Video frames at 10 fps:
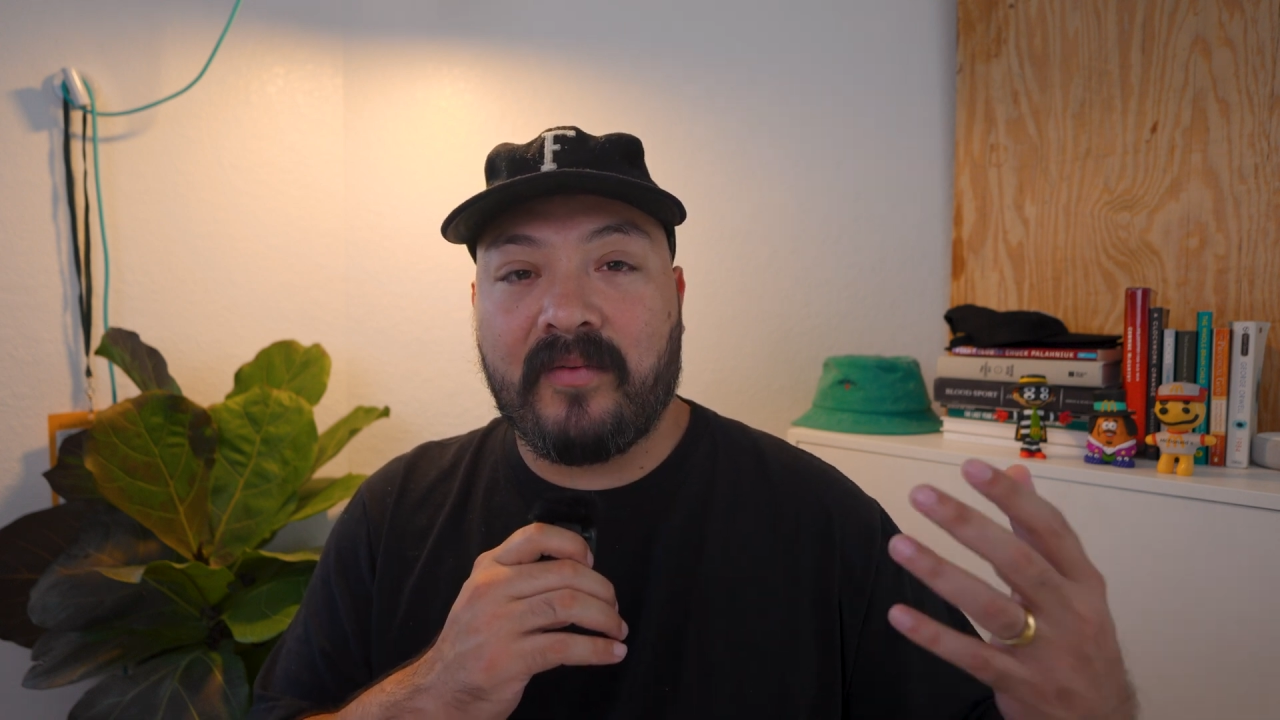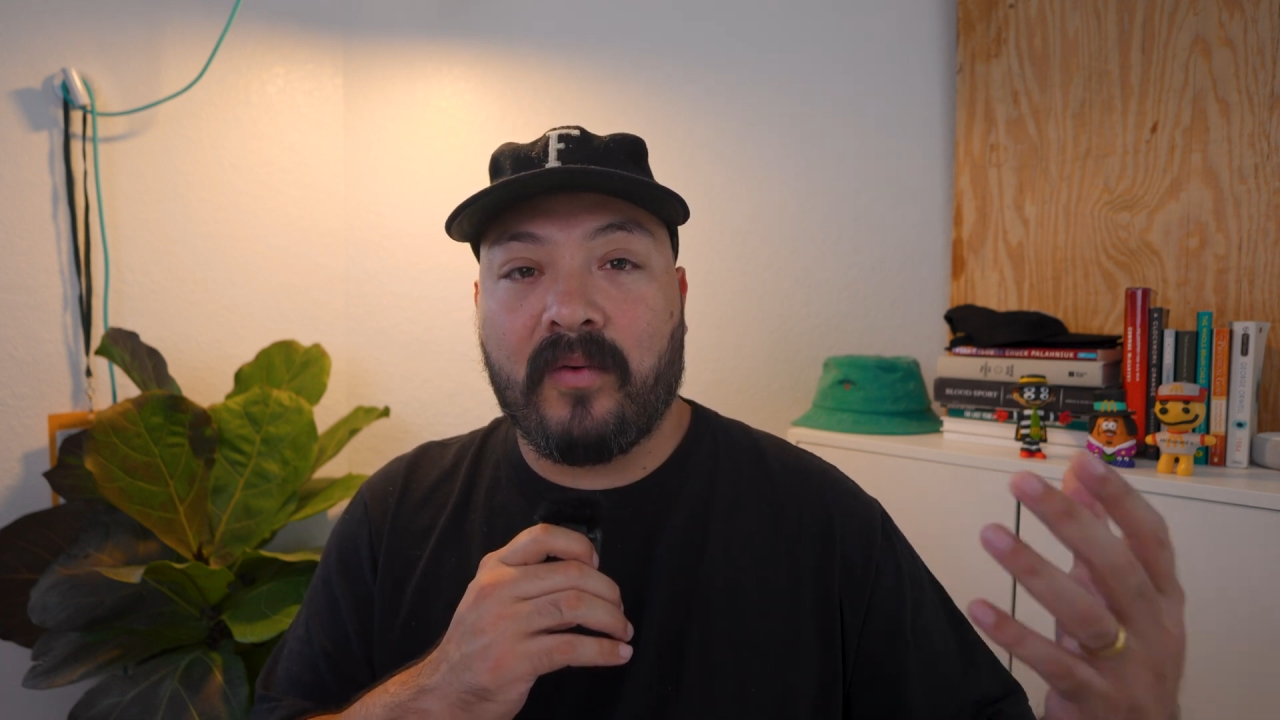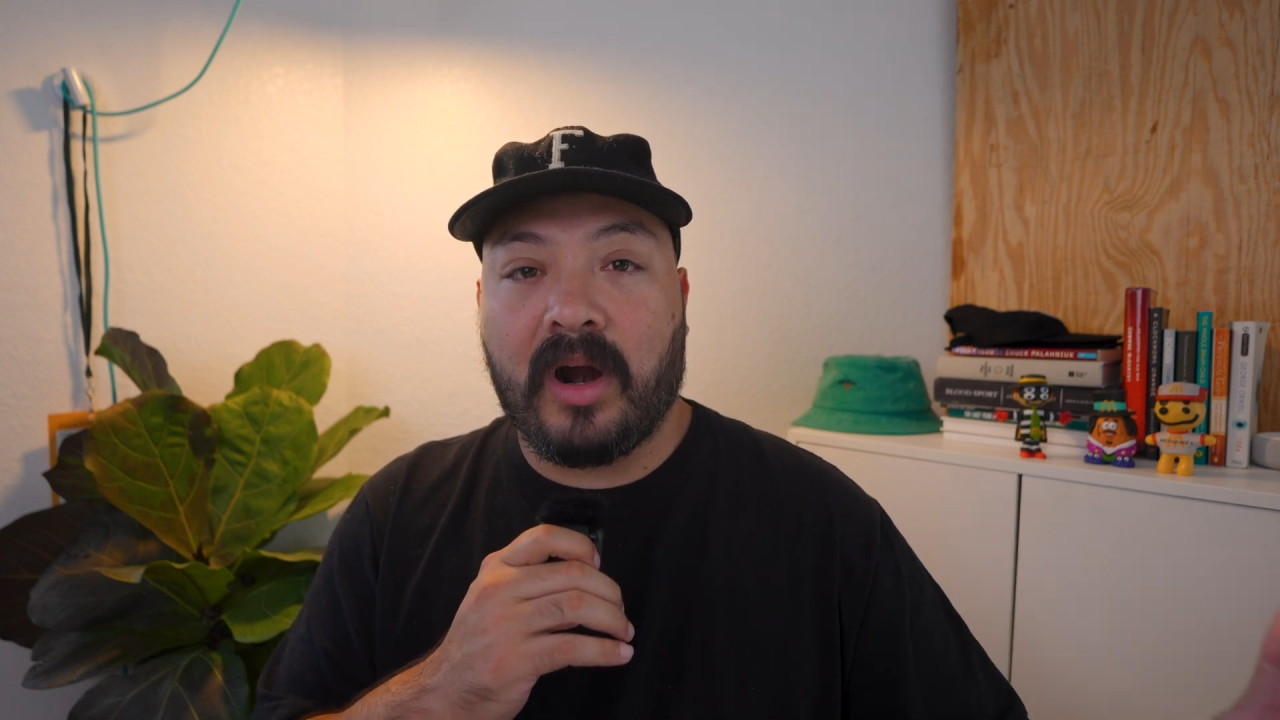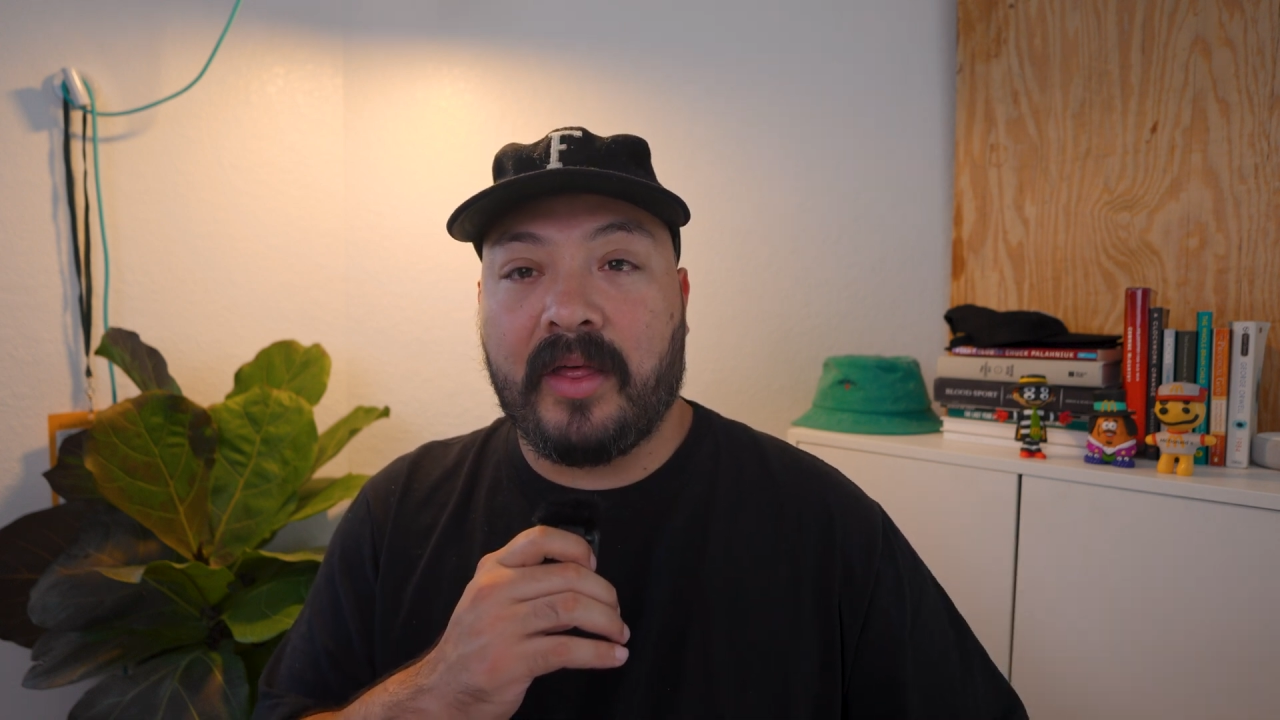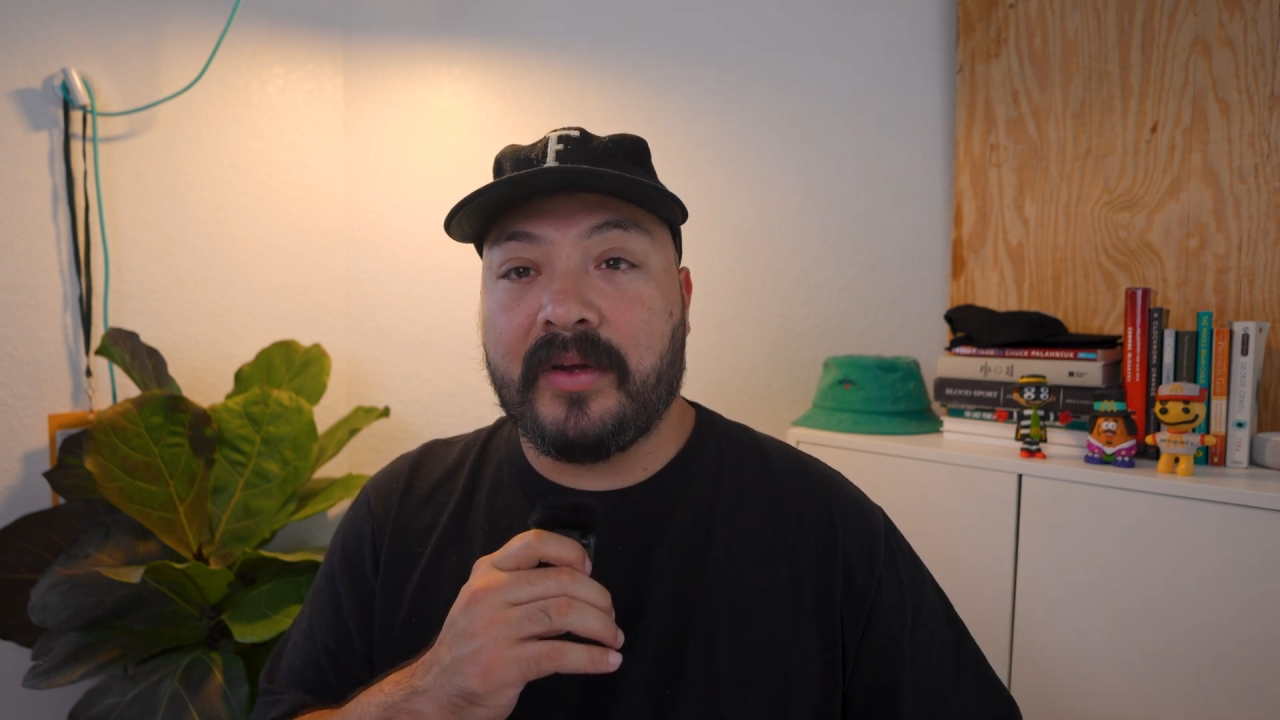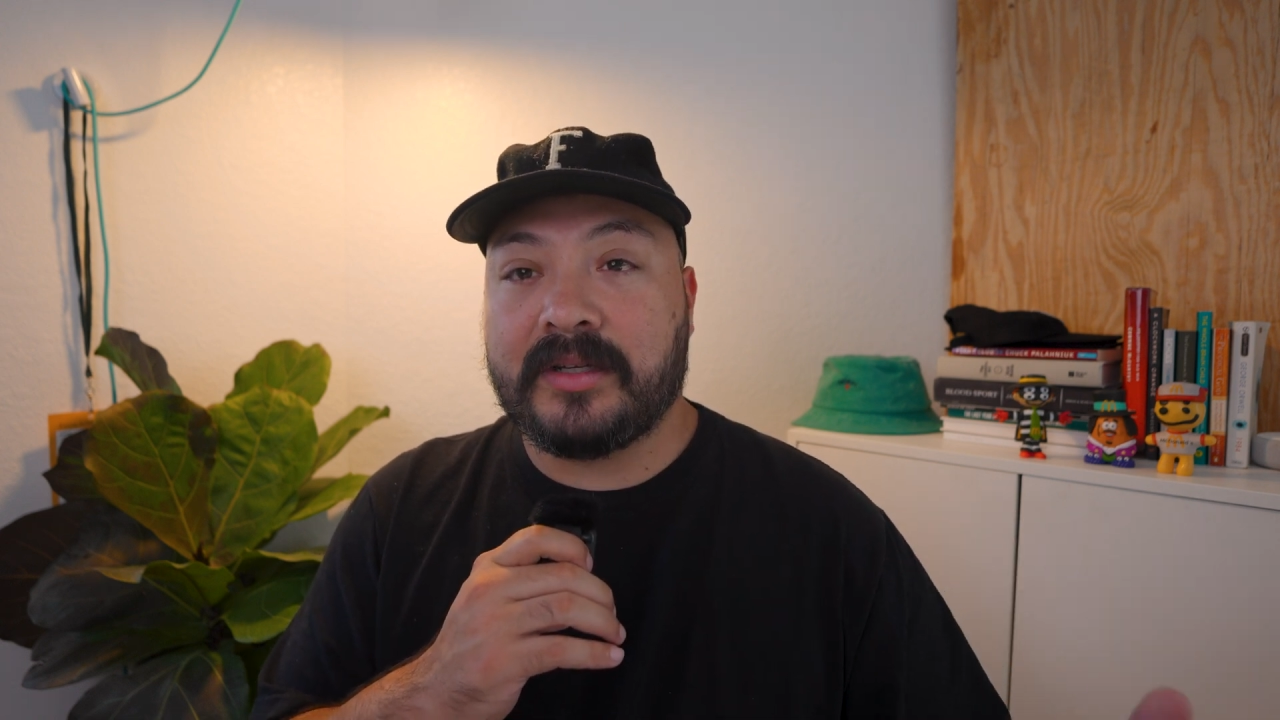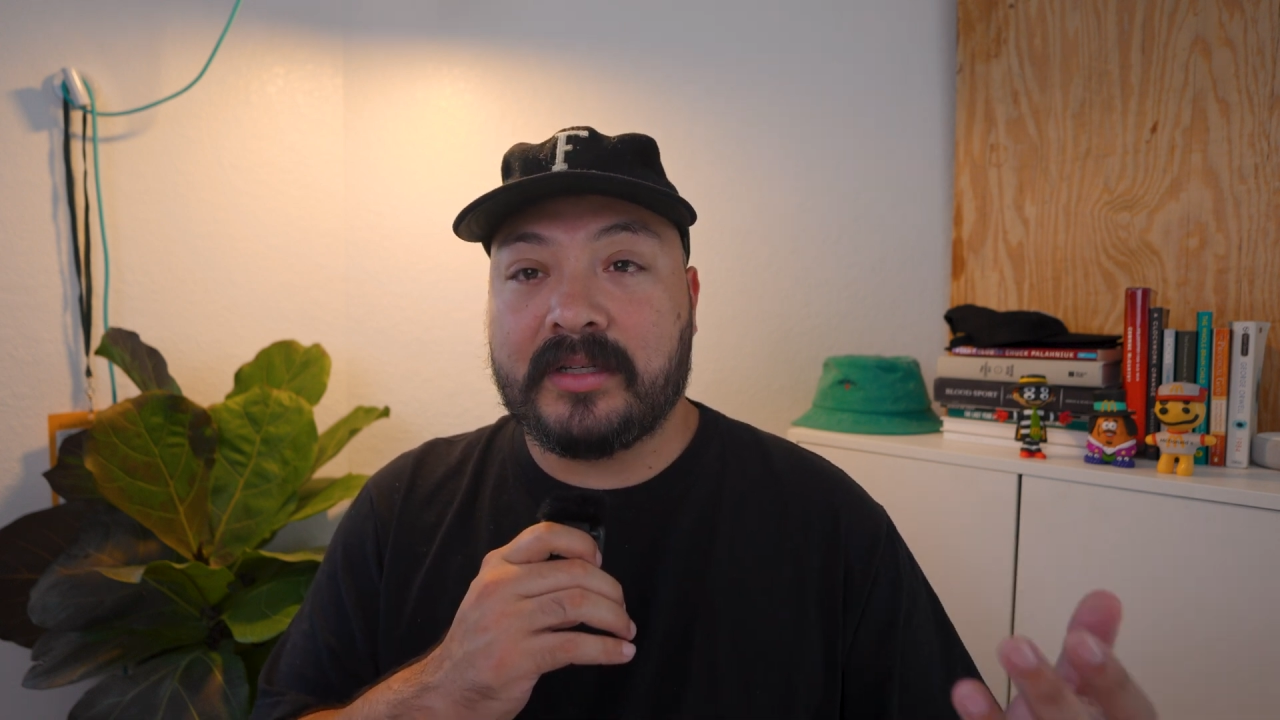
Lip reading: for others.